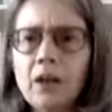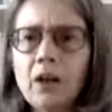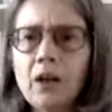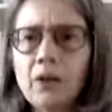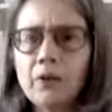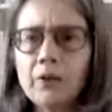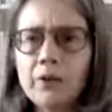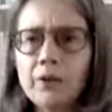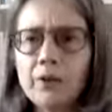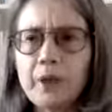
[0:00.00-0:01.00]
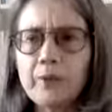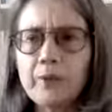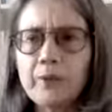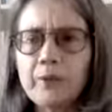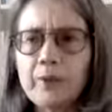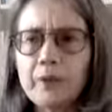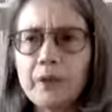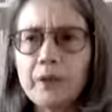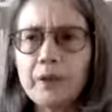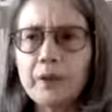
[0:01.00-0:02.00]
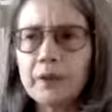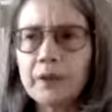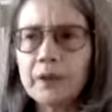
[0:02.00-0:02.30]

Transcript: all those types of thoughts.